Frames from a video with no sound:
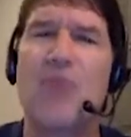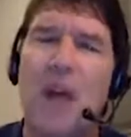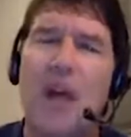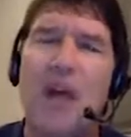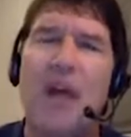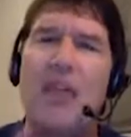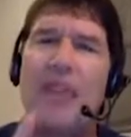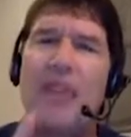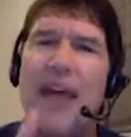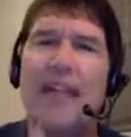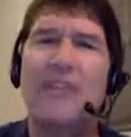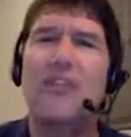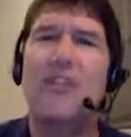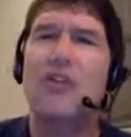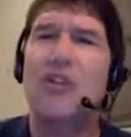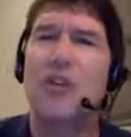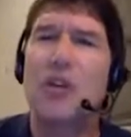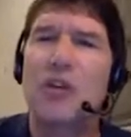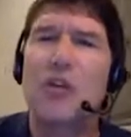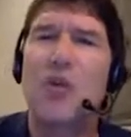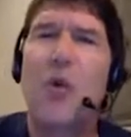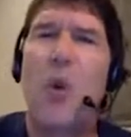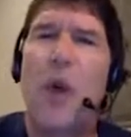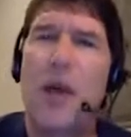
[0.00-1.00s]
say,
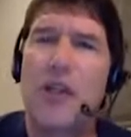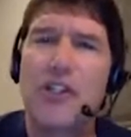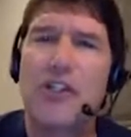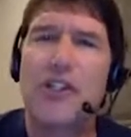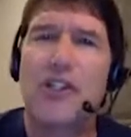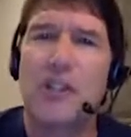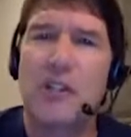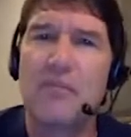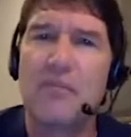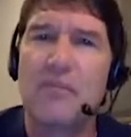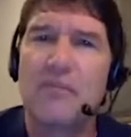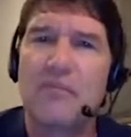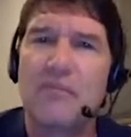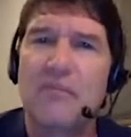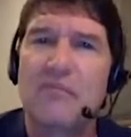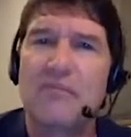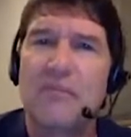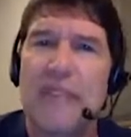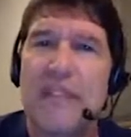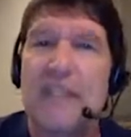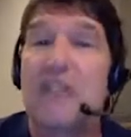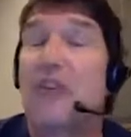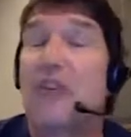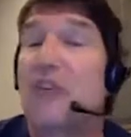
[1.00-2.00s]
that's a good
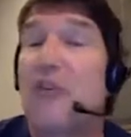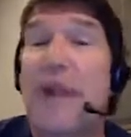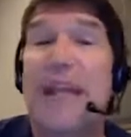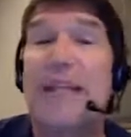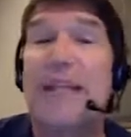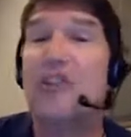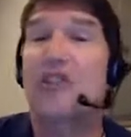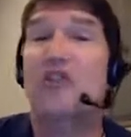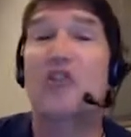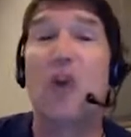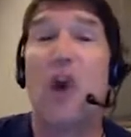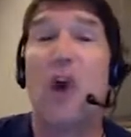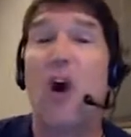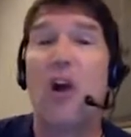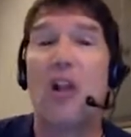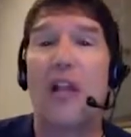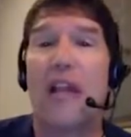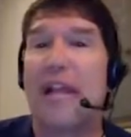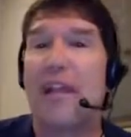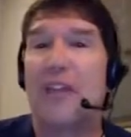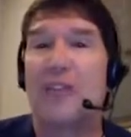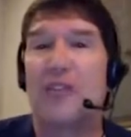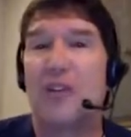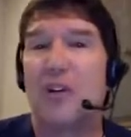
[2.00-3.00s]
question. Mm-hmm. It's a mm-hmm. great
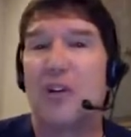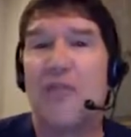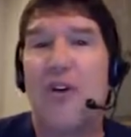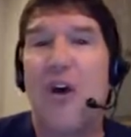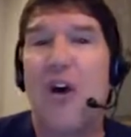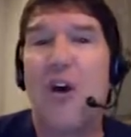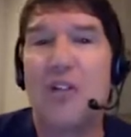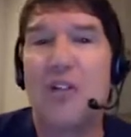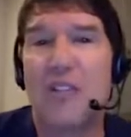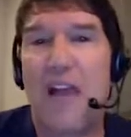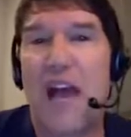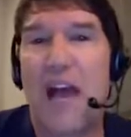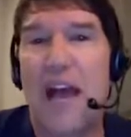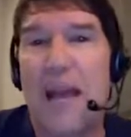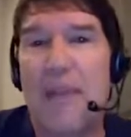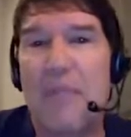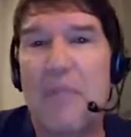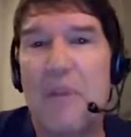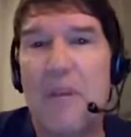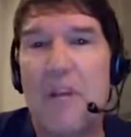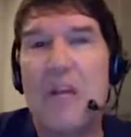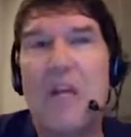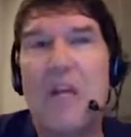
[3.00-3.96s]
stall answer of all